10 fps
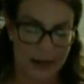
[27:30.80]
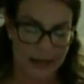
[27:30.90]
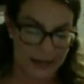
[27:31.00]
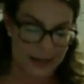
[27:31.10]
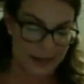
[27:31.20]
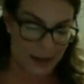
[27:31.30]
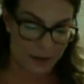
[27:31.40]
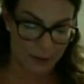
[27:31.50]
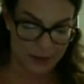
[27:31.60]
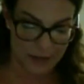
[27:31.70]
sit down for a
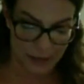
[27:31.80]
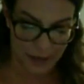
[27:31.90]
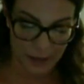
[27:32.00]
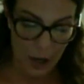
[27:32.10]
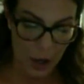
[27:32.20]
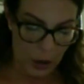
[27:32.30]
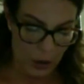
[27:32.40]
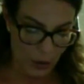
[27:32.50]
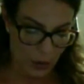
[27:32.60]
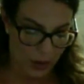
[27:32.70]
second.
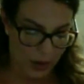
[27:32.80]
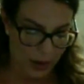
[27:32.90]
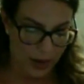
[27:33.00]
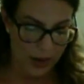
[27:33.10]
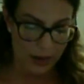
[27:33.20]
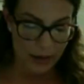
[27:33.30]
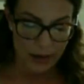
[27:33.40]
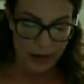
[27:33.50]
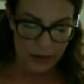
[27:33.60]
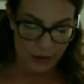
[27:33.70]
Okay.
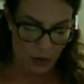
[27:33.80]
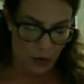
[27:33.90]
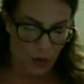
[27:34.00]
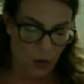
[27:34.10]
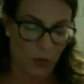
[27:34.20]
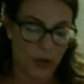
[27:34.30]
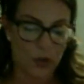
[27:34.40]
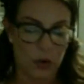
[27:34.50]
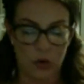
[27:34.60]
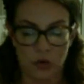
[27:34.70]
So we
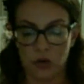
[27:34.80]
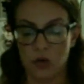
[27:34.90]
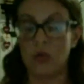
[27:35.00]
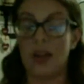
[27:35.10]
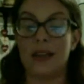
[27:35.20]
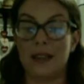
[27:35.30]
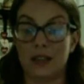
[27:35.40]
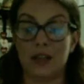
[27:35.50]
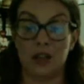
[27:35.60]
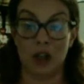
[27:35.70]
told you that it's the
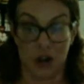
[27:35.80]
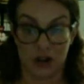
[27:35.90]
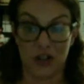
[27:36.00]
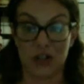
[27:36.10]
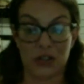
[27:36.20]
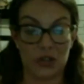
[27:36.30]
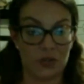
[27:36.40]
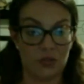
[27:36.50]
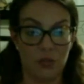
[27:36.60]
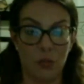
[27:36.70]
largest
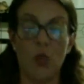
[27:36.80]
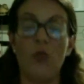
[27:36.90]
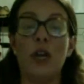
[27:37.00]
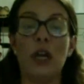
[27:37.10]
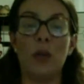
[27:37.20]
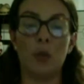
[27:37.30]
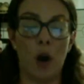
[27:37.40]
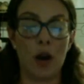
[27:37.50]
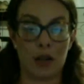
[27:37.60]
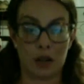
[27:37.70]
moving
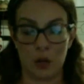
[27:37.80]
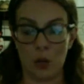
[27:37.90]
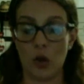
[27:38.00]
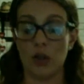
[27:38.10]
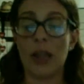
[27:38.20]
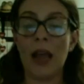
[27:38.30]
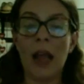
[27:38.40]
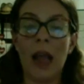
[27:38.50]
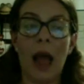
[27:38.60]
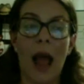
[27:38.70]
market in the world.
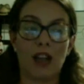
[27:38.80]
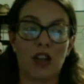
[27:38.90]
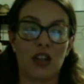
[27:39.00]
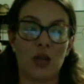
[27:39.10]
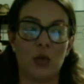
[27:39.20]
Actually,